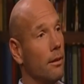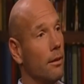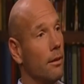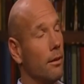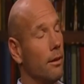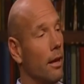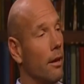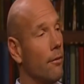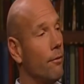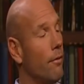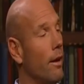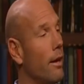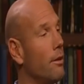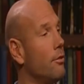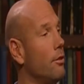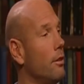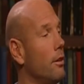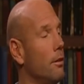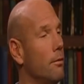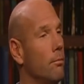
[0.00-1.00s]
you know,
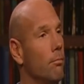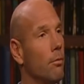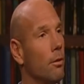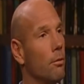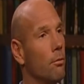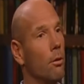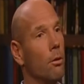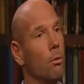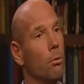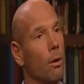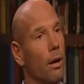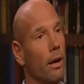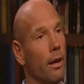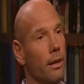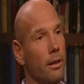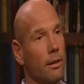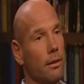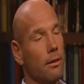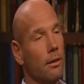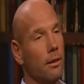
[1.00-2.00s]
facing the wrong
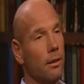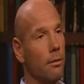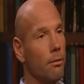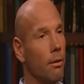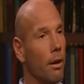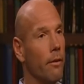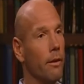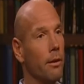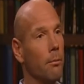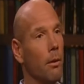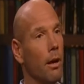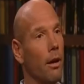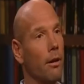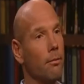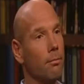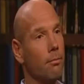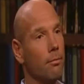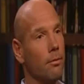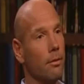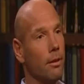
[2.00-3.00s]
way in the rowing boat
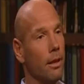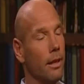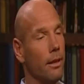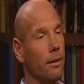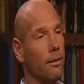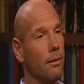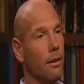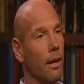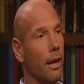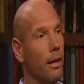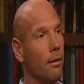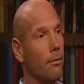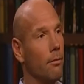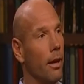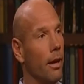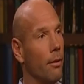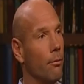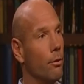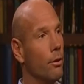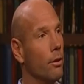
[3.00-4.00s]

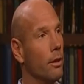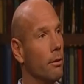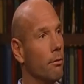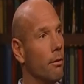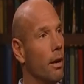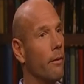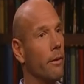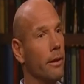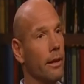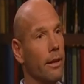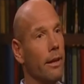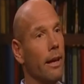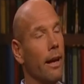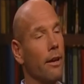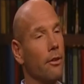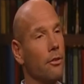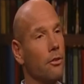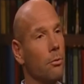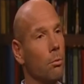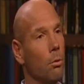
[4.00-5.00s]
and really rowing
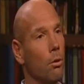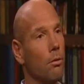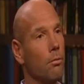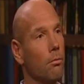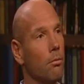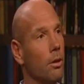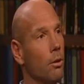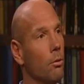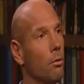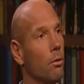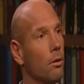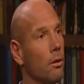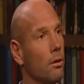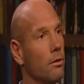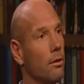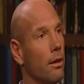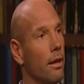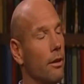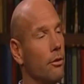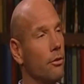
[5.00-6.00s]
against what the
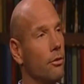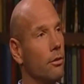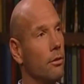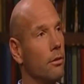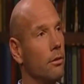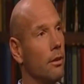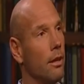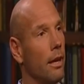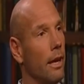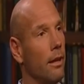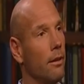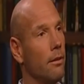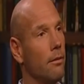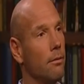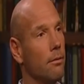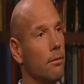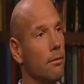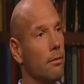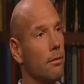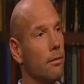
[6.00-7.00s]
organisation
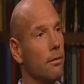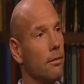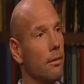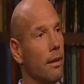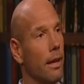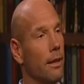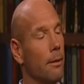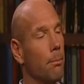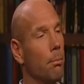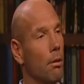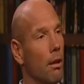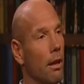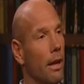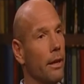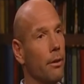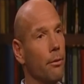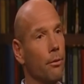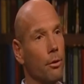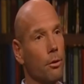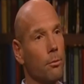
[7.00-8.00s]
and the
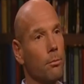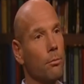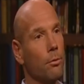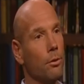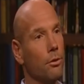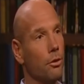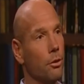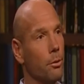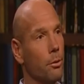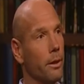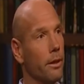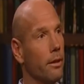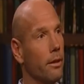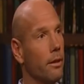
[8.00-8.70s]
playing group were doing.